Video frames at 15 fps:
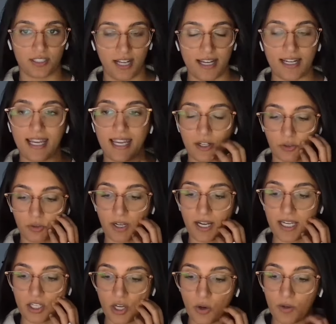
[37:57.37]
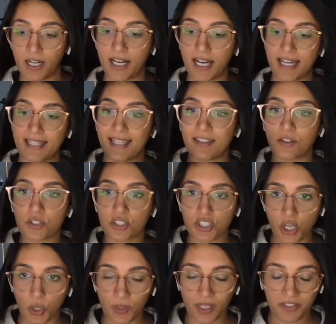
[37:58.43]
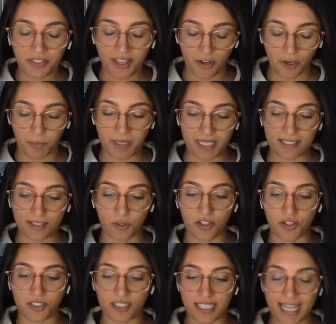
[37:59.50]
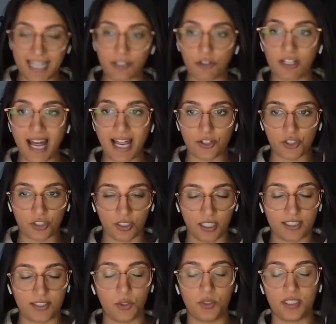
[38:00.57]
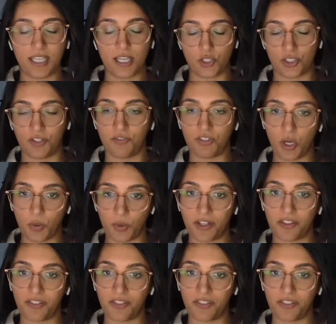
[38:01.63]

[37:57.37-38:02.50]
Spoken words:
to kind of integrate yoga. And then there's yoga therapy. So there's the International Association of Yoga